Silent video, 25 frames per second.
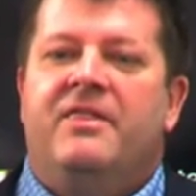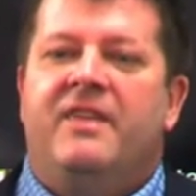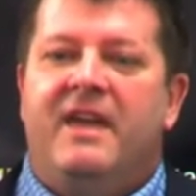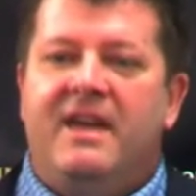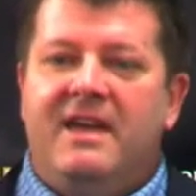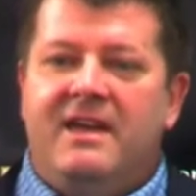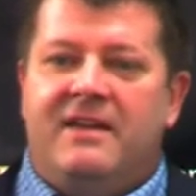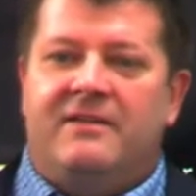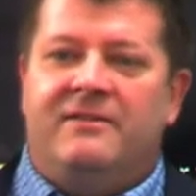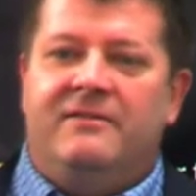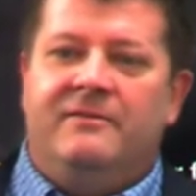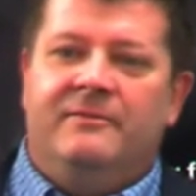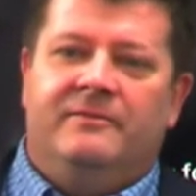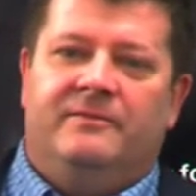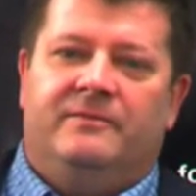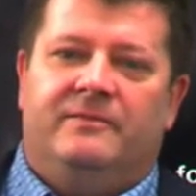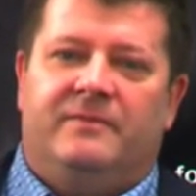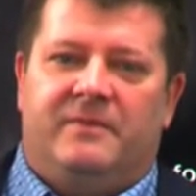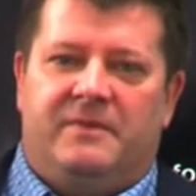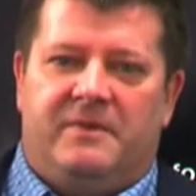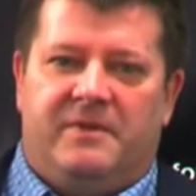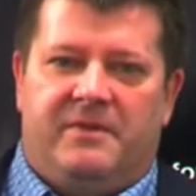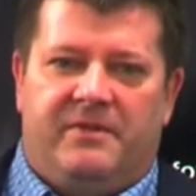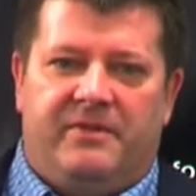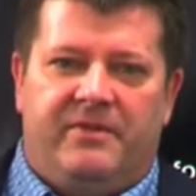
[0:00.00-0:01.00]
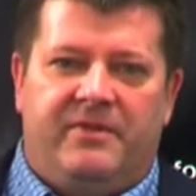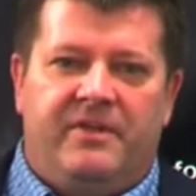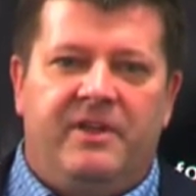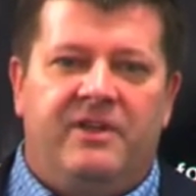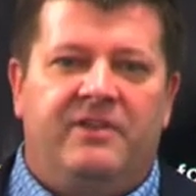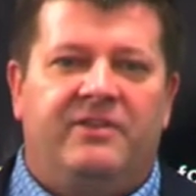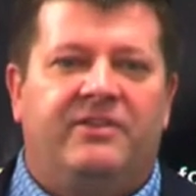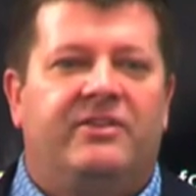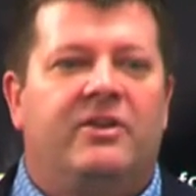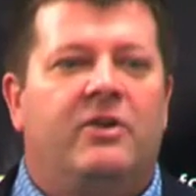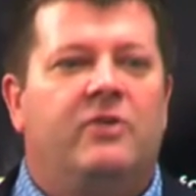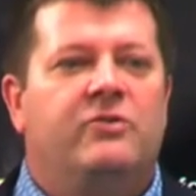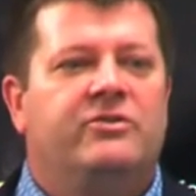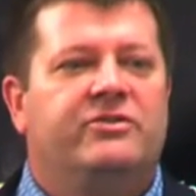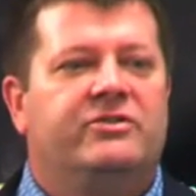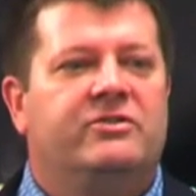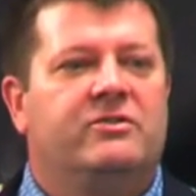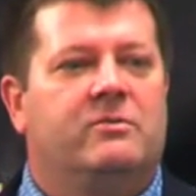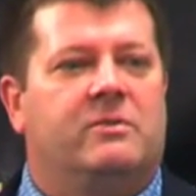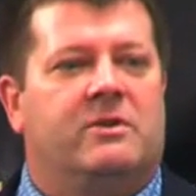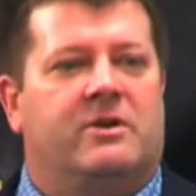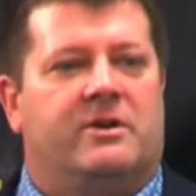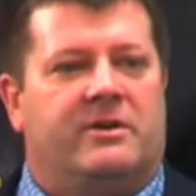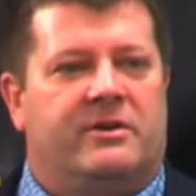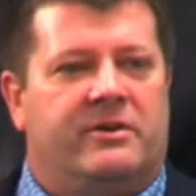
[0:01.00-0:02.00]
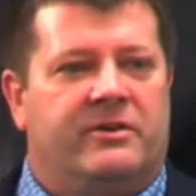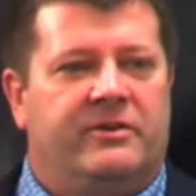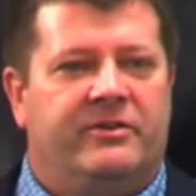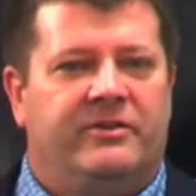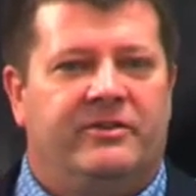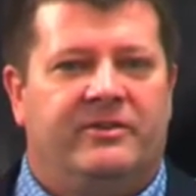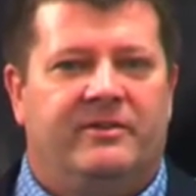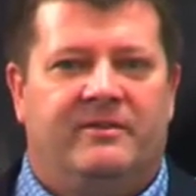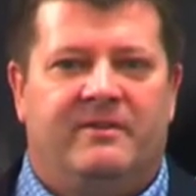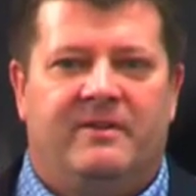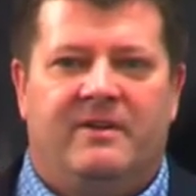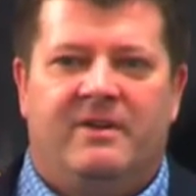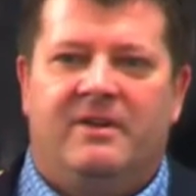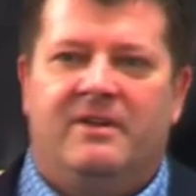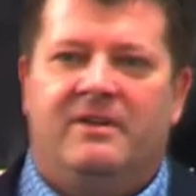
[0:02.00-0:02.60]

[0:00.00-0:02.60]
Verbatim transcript: Then the social workers